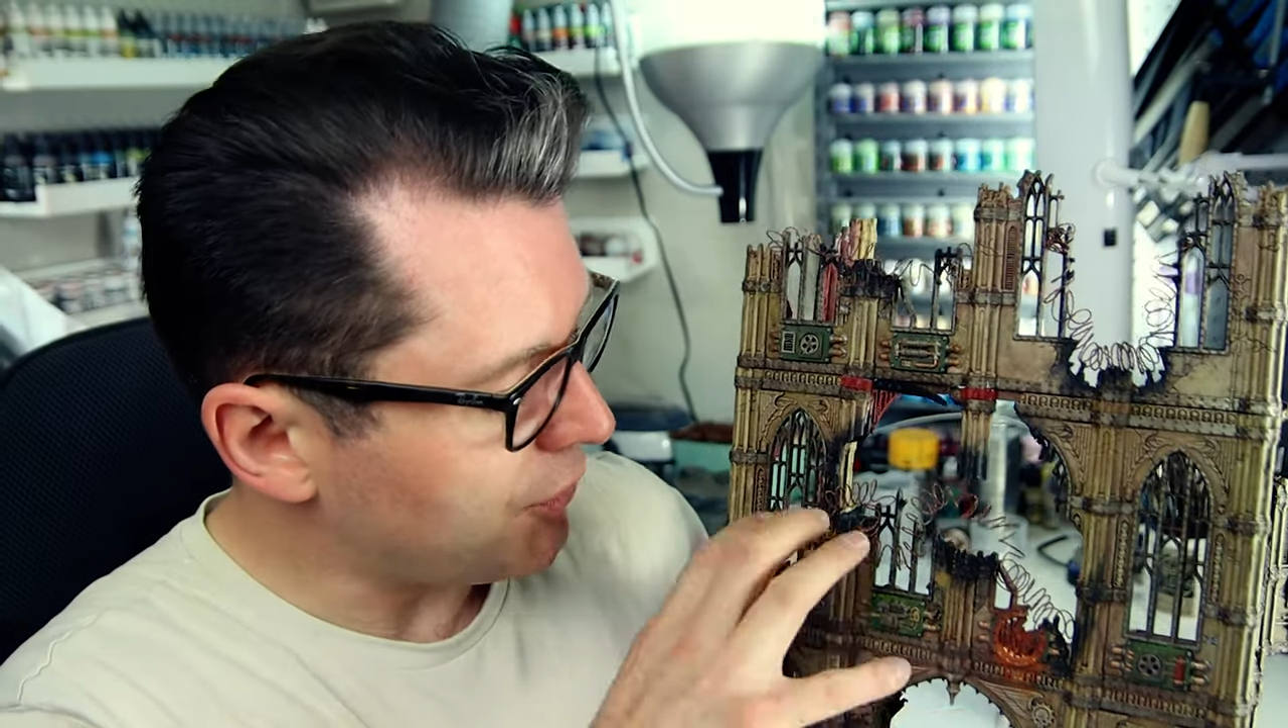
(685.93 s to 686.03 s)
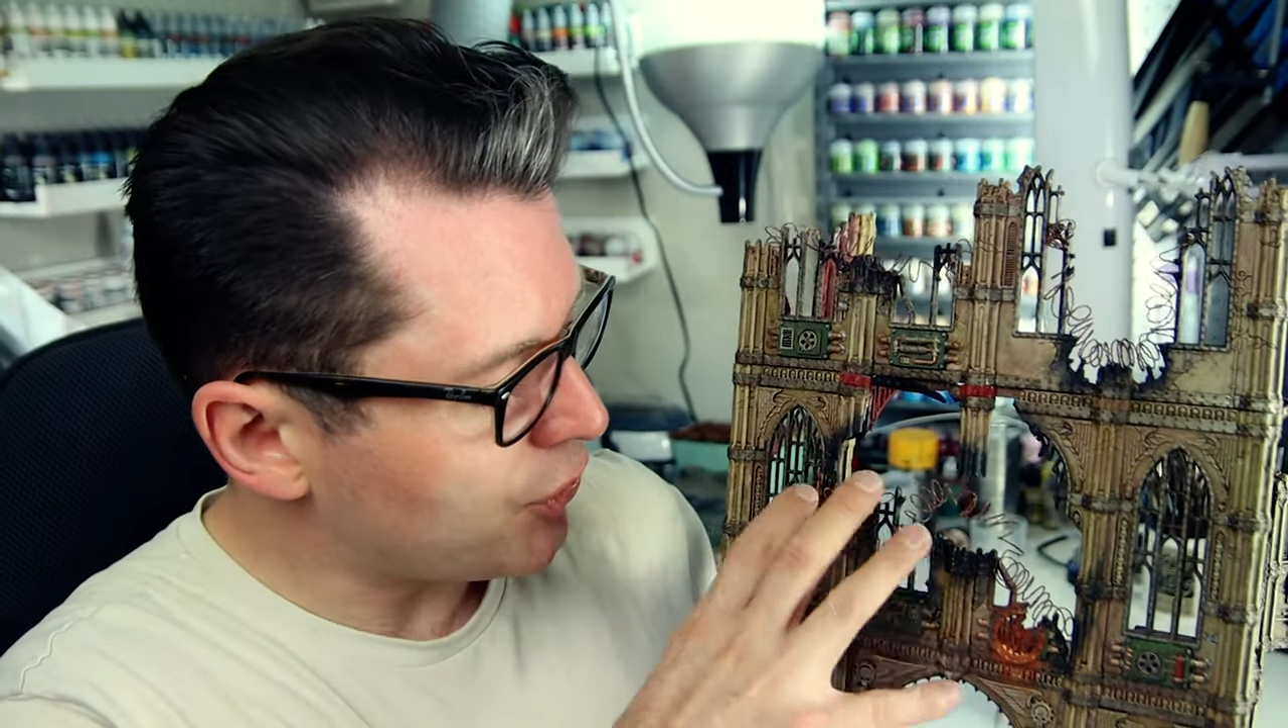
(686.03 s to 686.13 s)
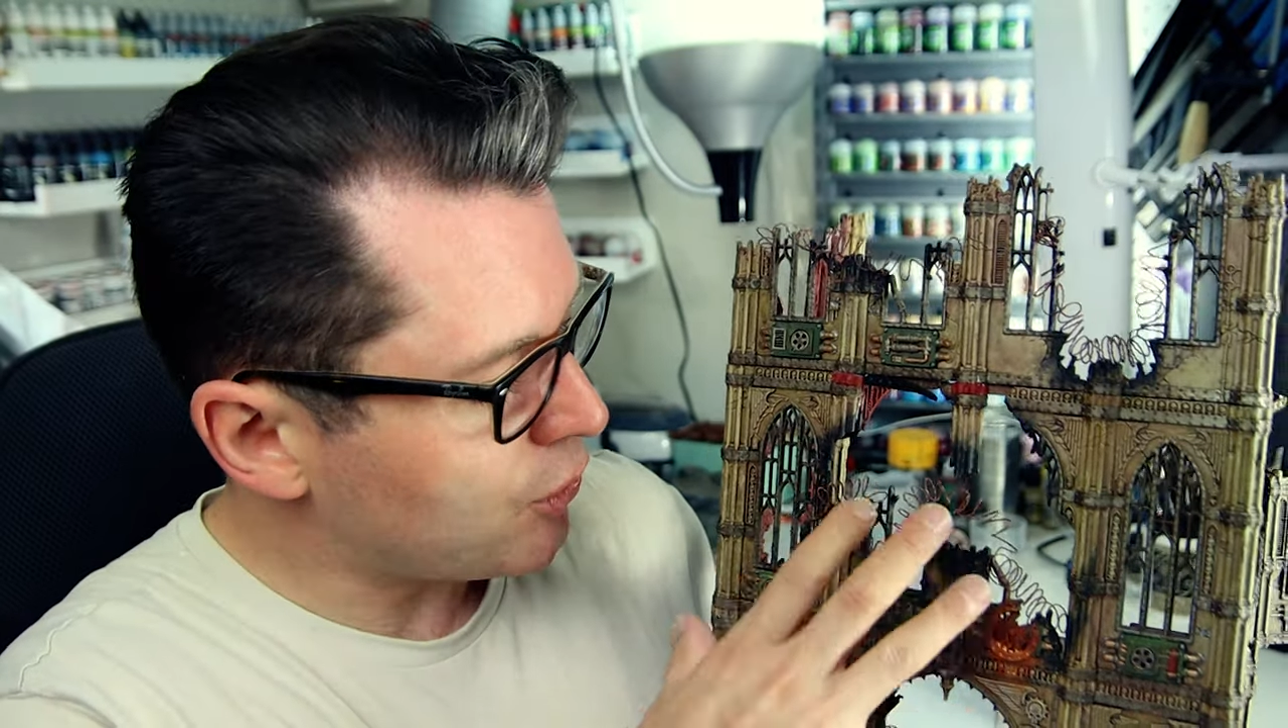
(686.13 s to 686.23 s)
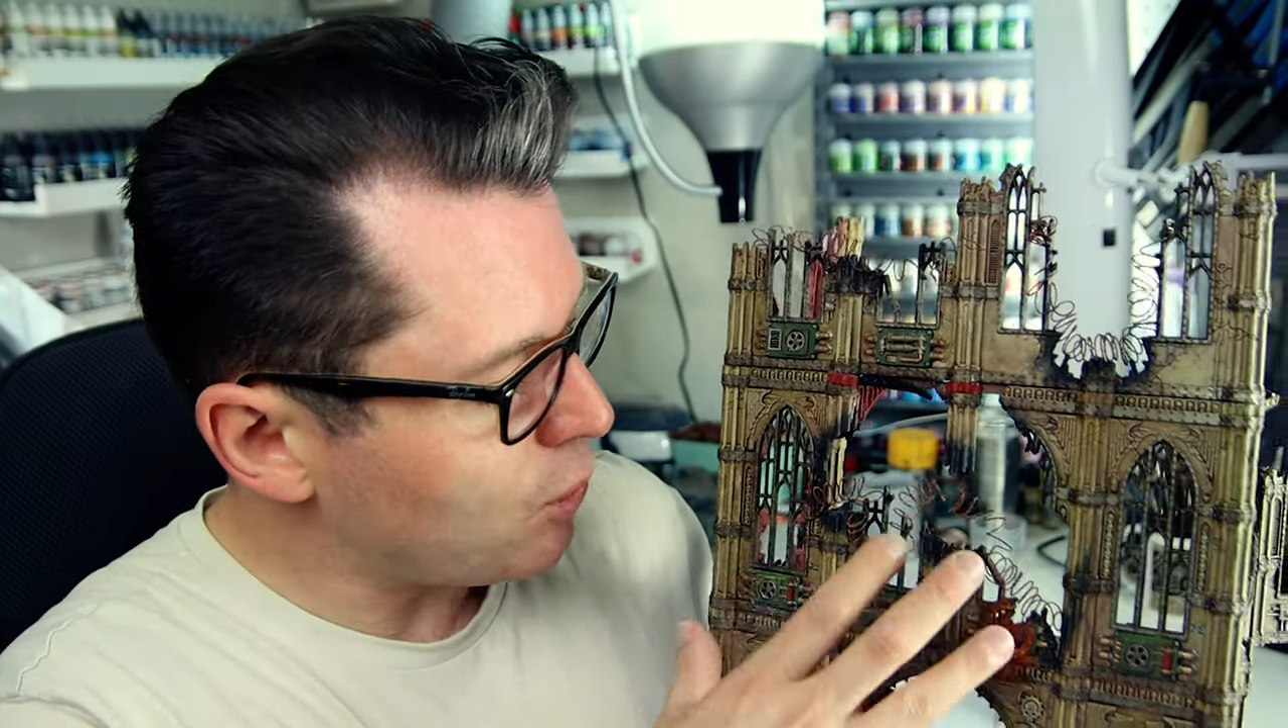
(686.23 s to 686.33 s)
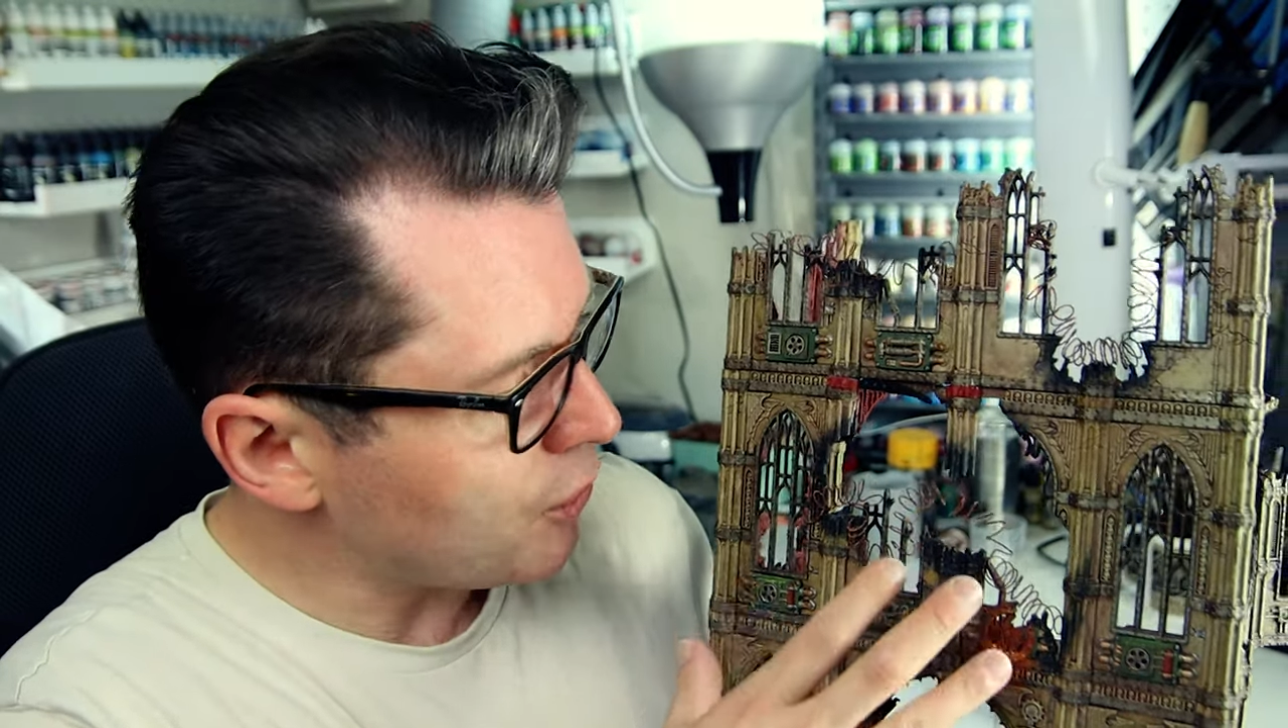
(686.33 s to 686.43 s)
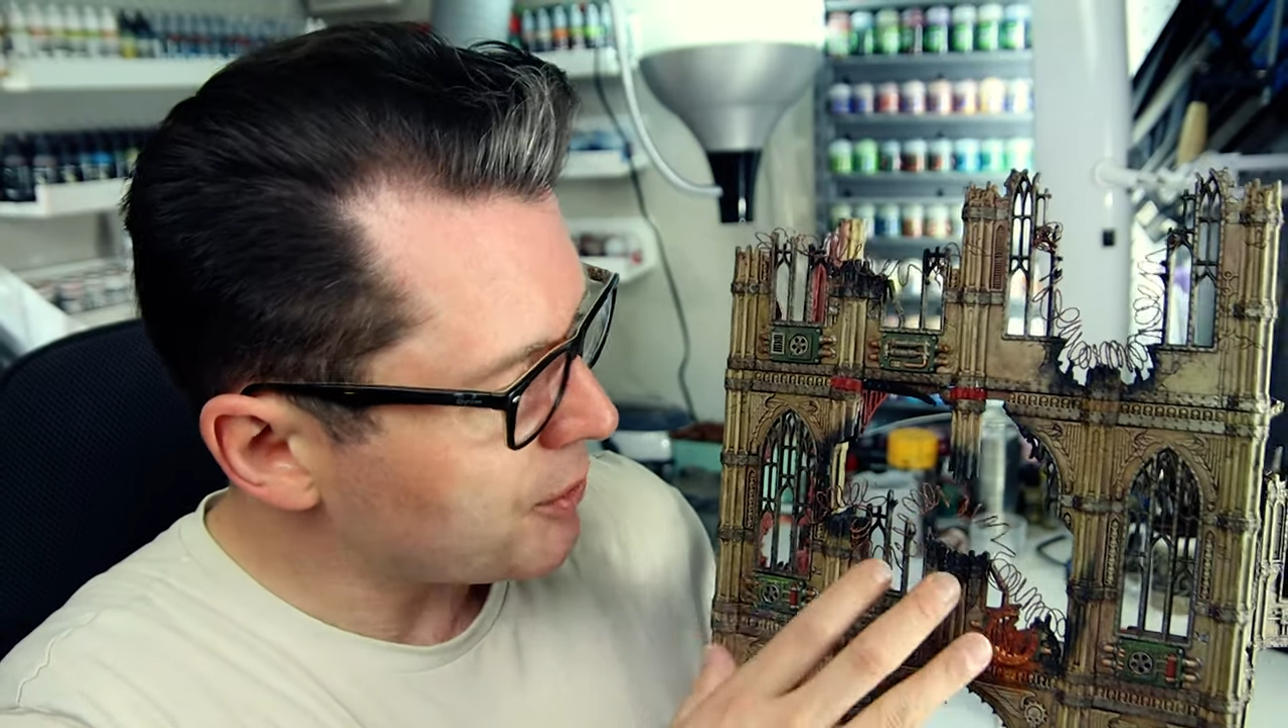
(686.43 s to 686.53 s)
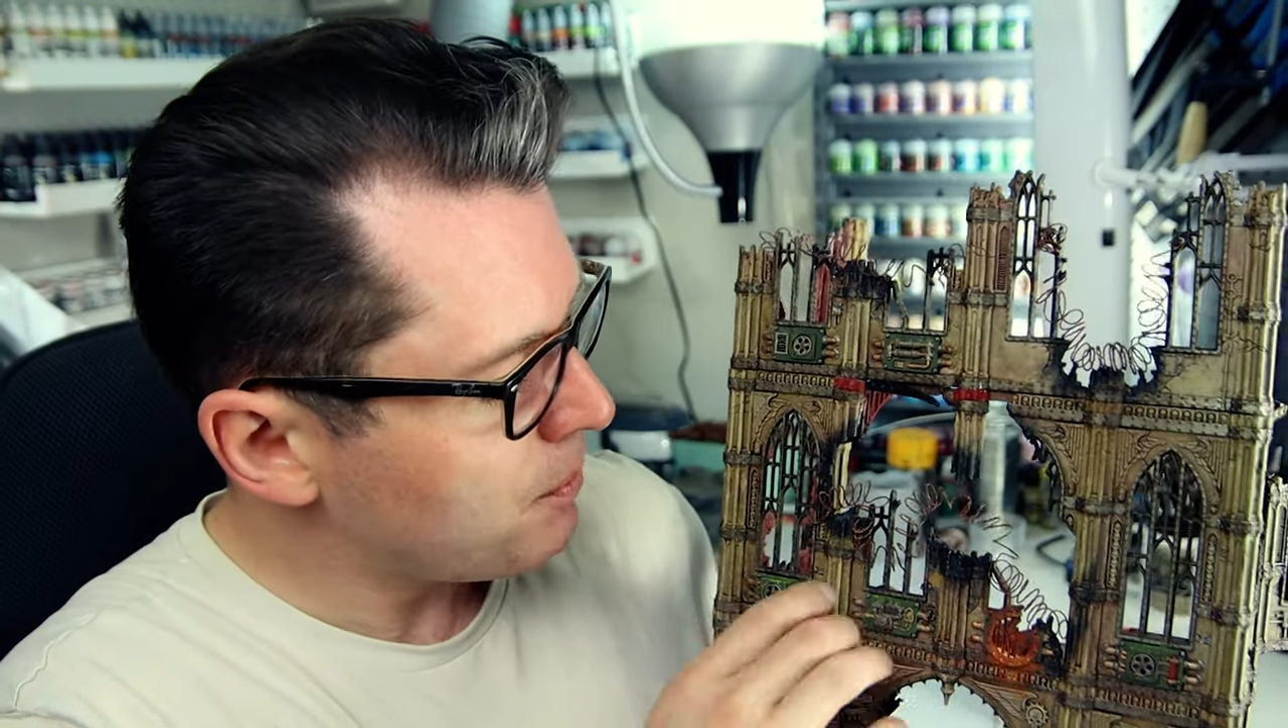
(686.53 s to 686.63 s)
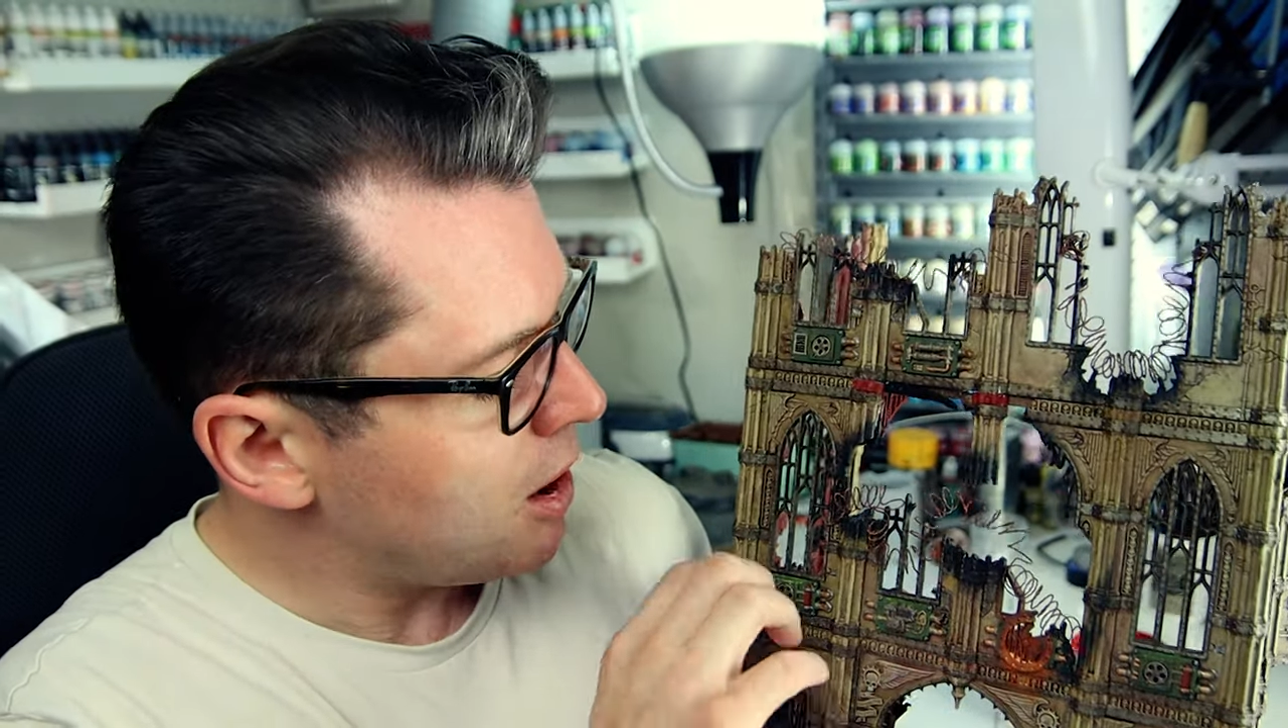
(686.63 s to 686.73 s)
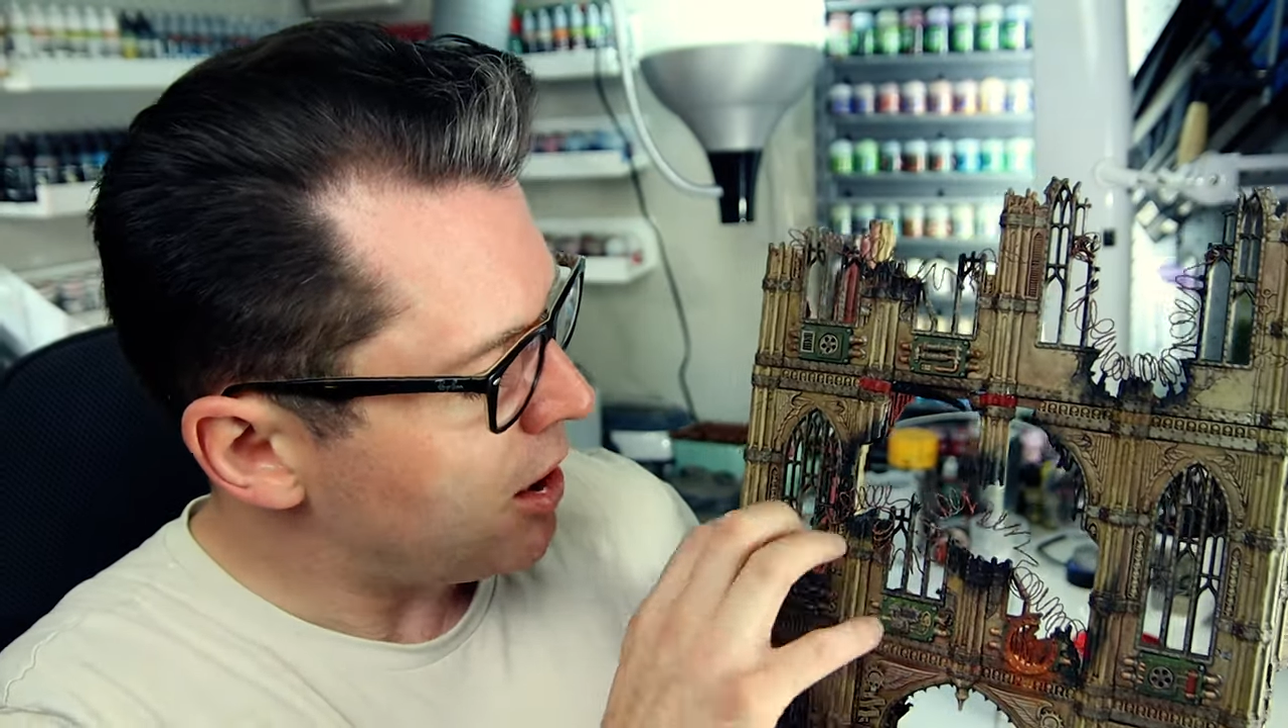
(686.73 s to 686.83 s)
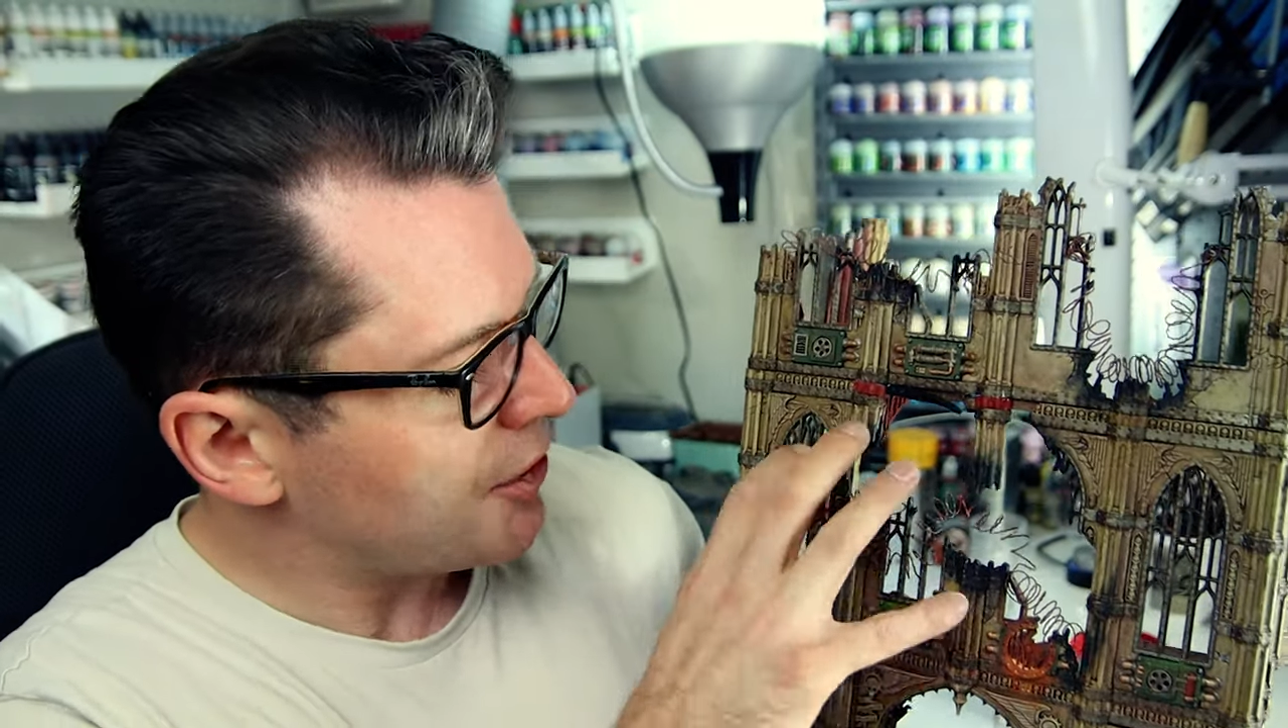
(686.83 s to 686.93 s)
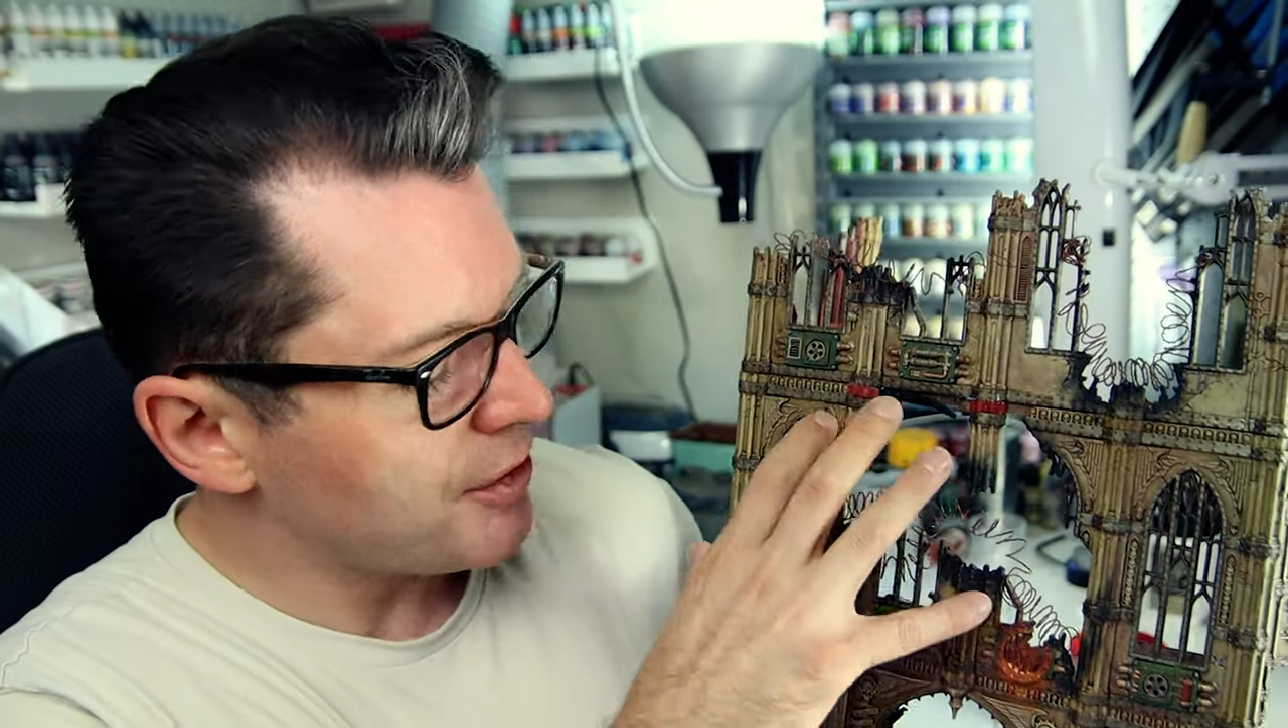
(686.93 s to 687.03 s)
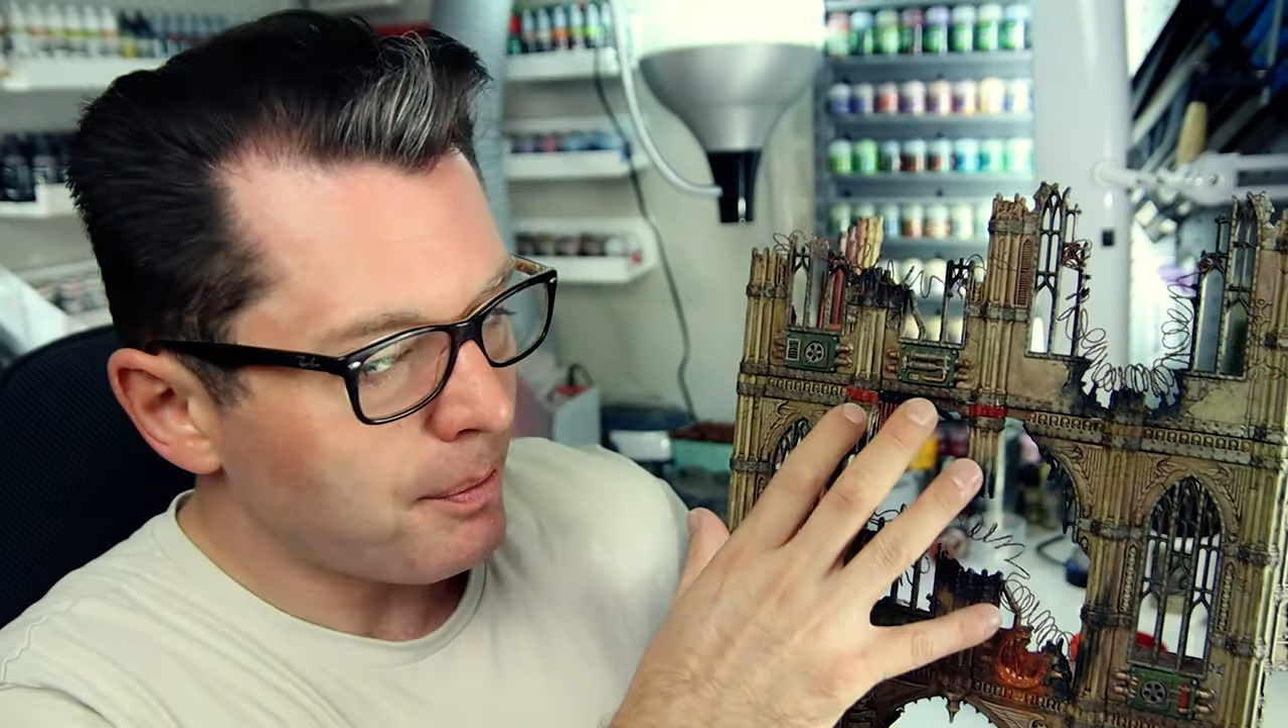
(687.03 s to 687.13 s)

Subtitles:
the scorch marks,